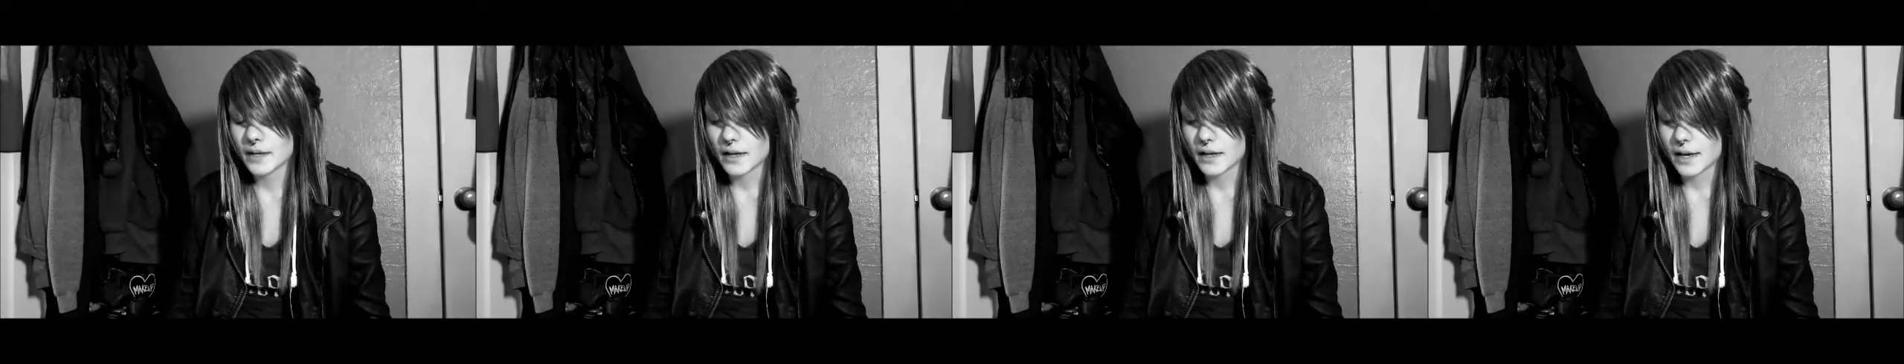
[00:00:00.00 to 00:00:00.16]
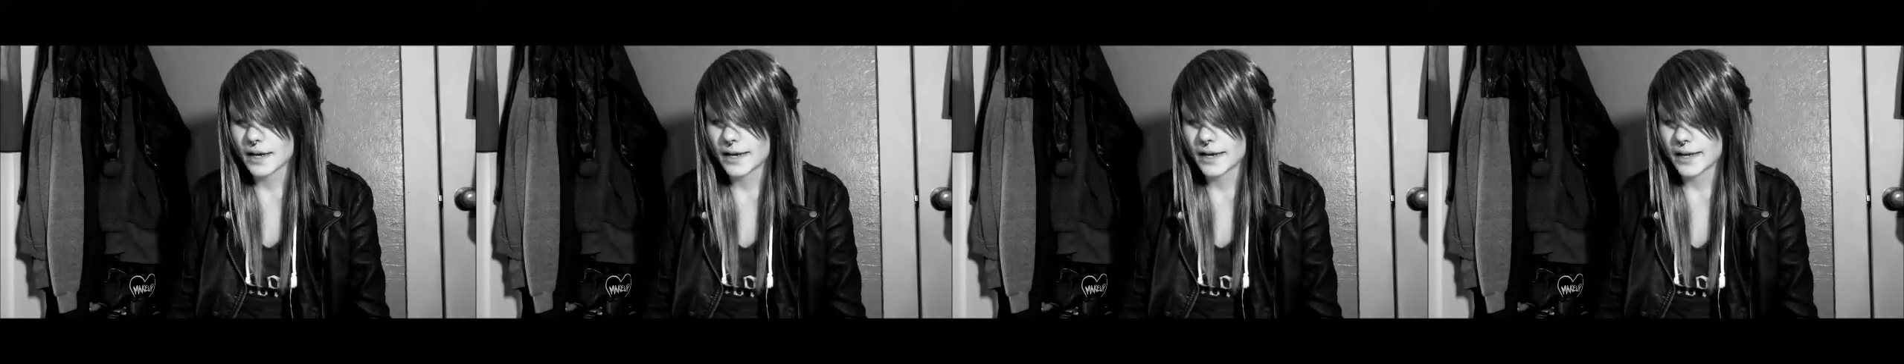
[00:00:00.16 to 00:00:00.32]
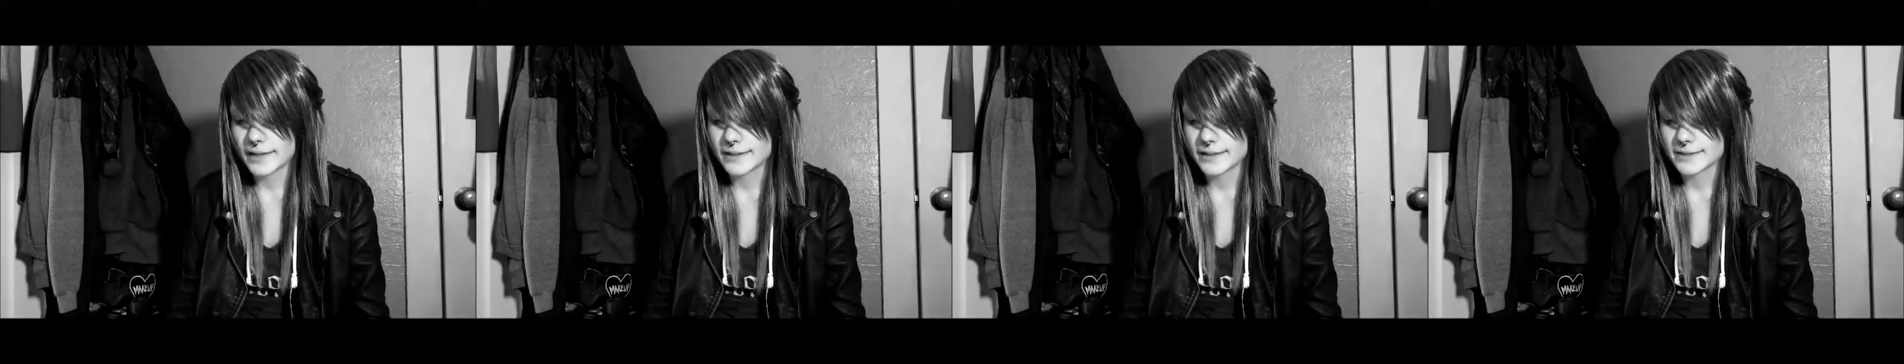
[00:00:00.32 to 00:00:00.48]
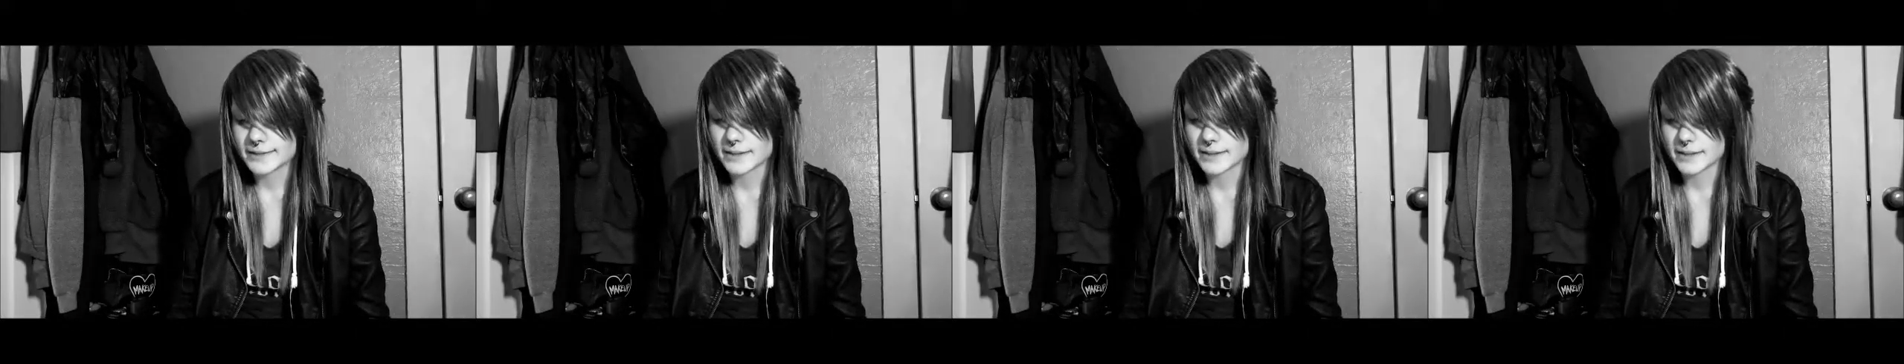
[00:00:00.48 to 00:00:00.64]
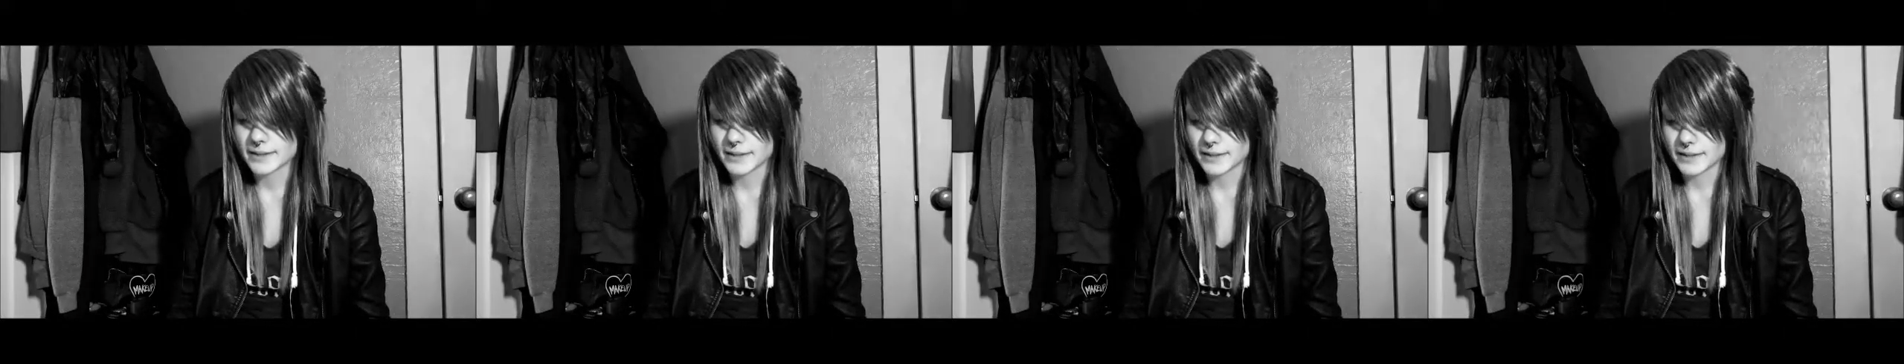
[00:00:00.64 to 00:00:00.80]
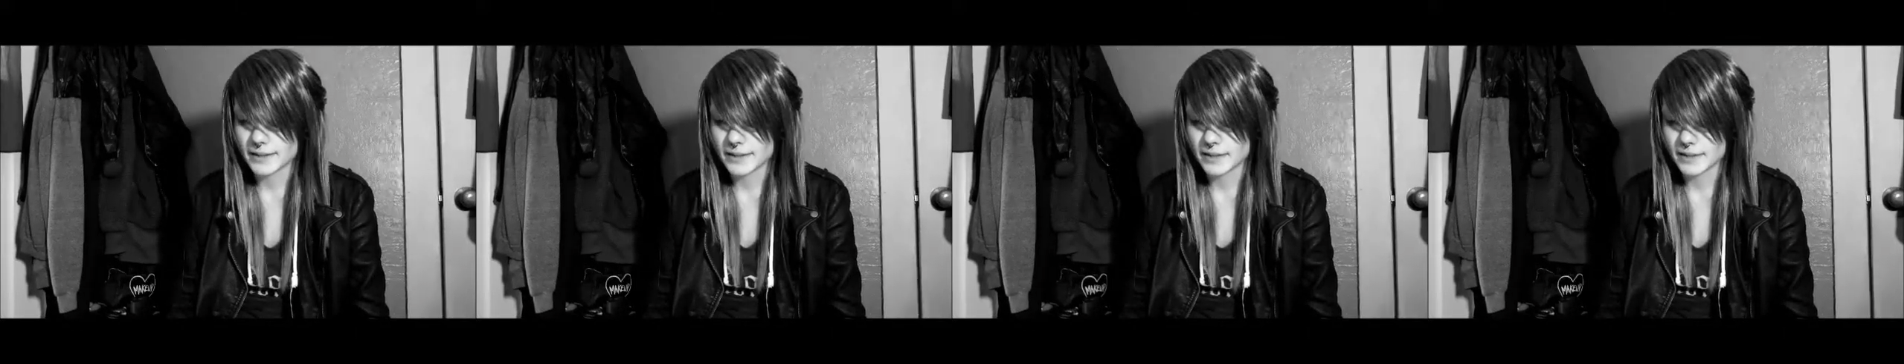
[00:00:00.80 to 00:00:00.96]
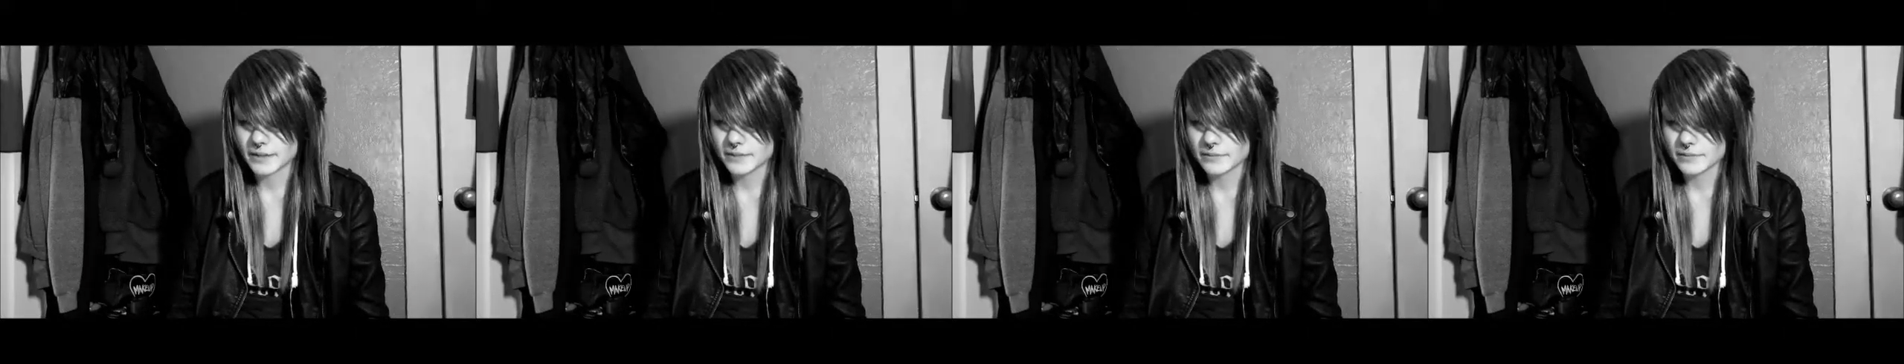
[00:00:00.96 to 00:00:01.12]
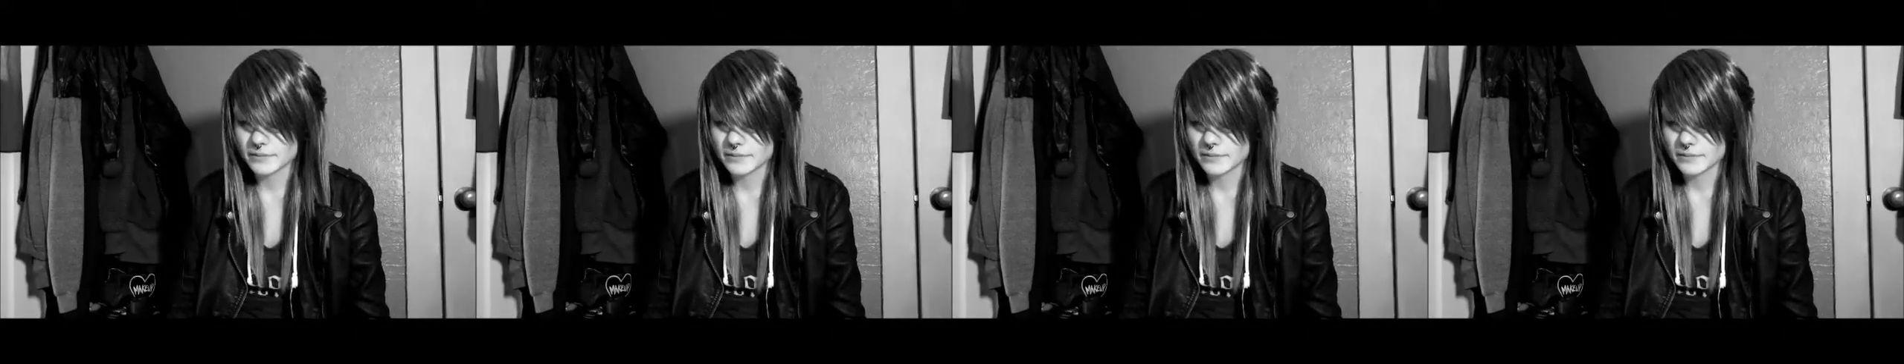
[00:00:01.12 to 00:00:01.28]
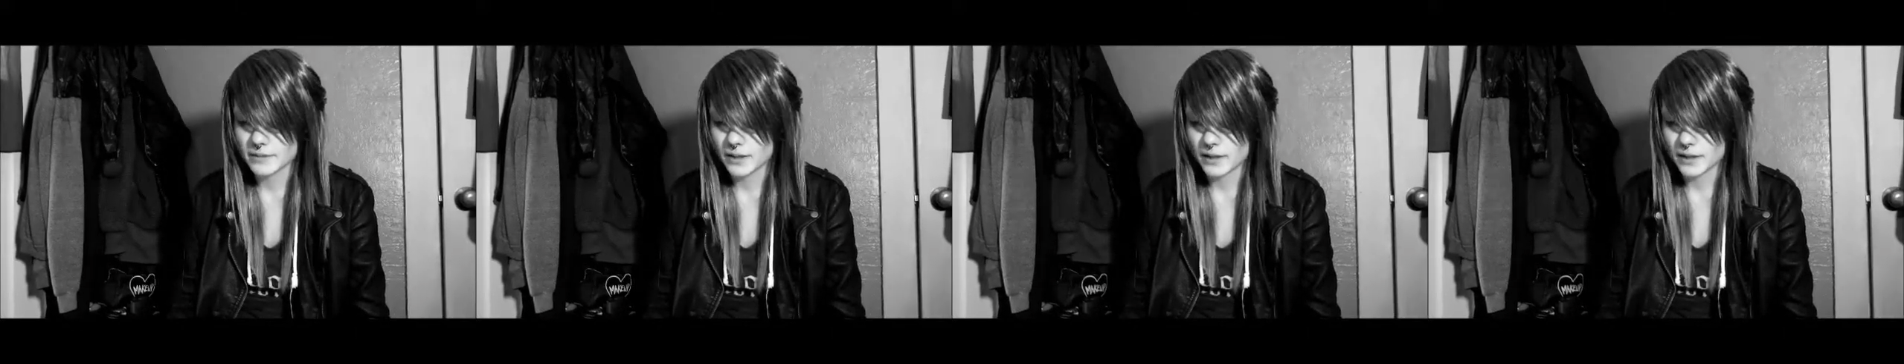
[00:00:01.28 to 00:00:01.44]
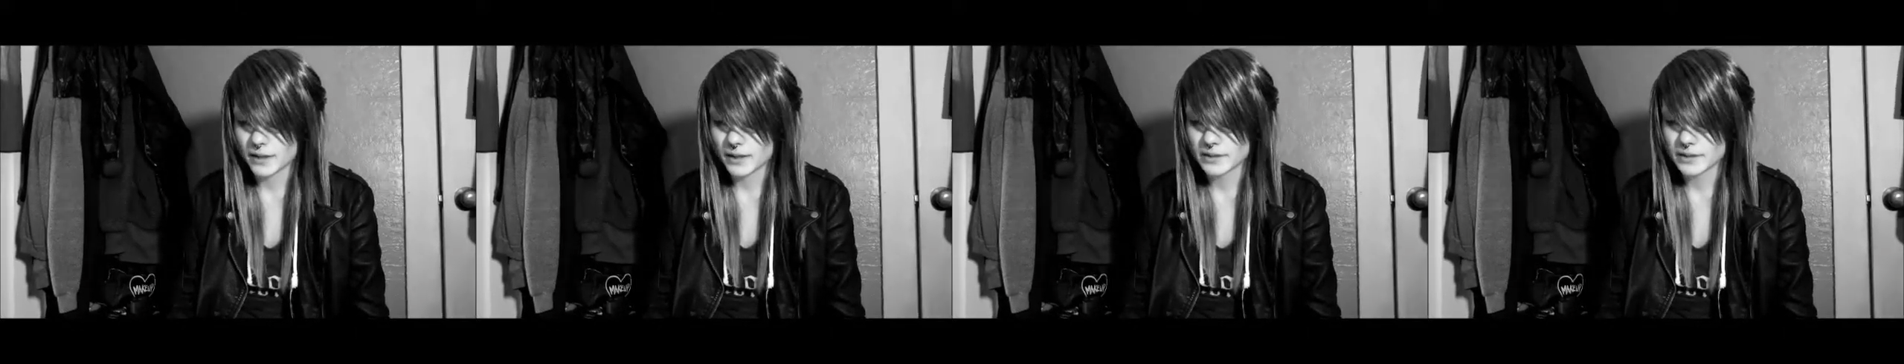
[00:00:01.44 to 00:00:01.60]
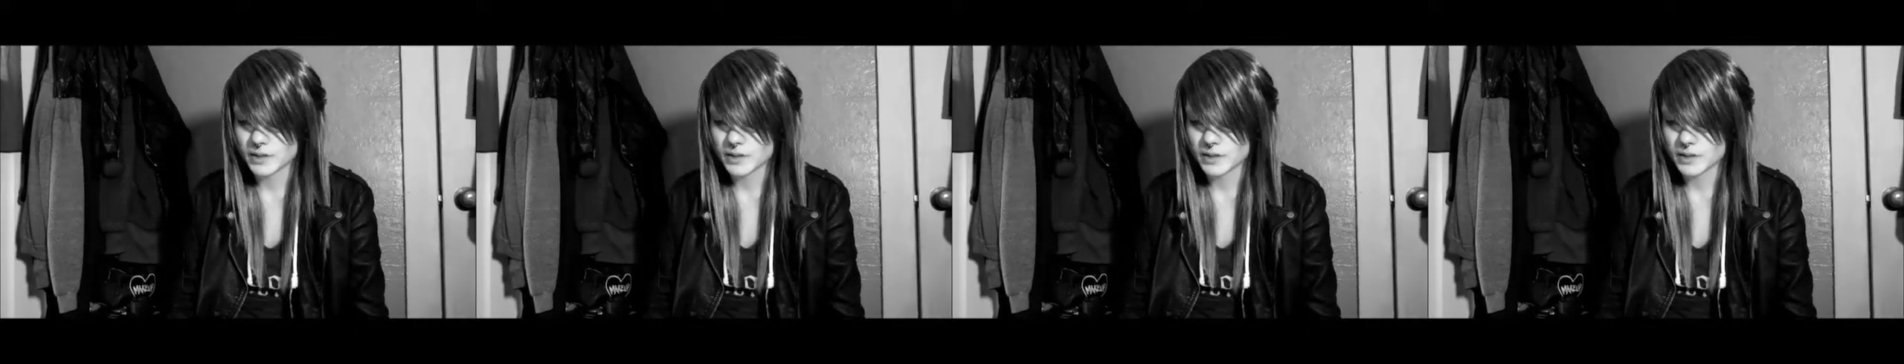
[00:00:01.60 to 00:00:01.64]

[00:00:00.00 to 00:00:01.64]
I hate to like it. I